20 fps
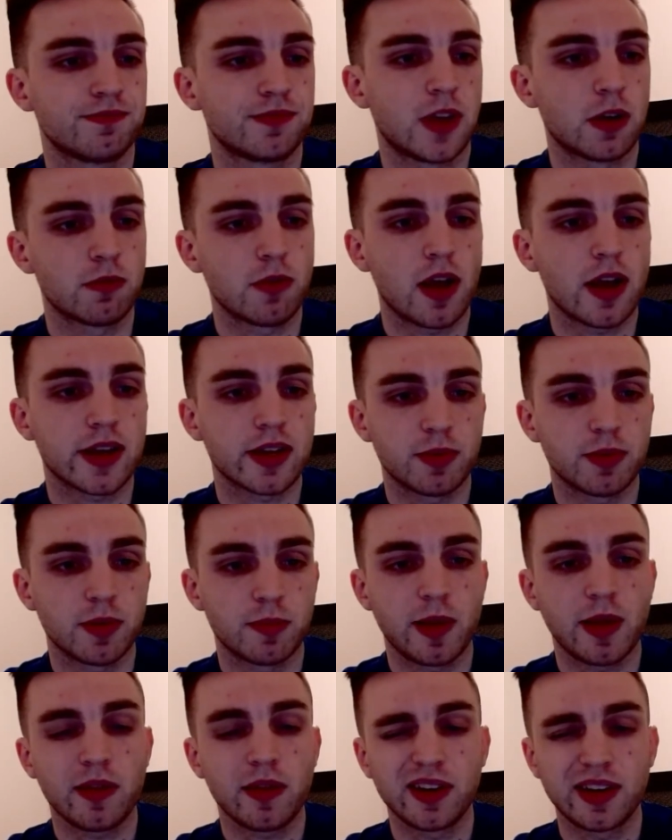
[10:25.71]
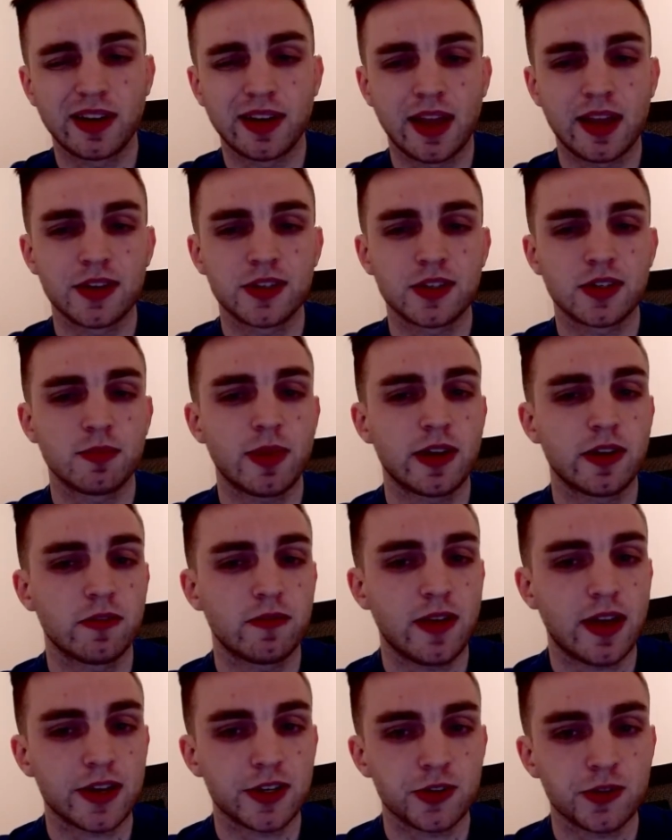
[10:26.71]
a rocket propellant and engine
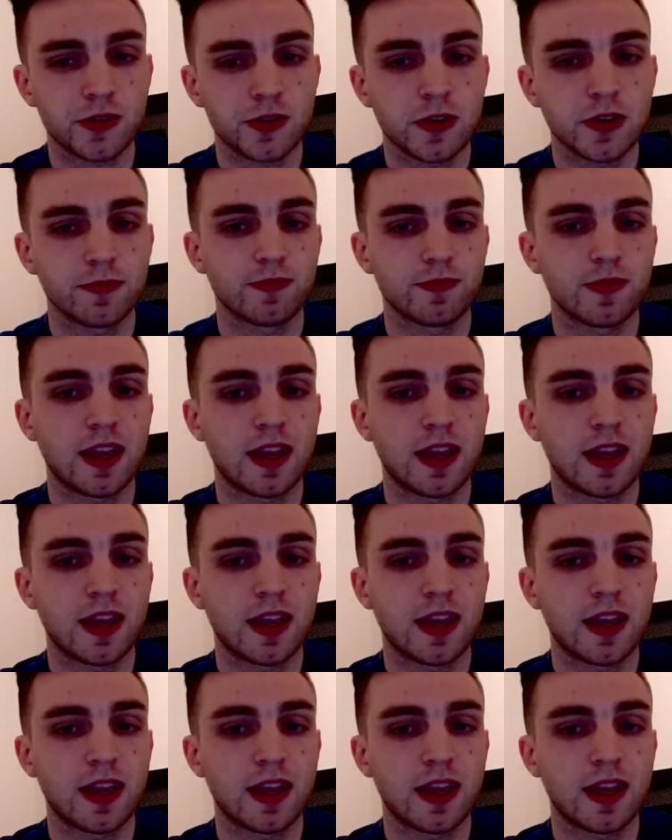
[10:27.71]
manufacturer,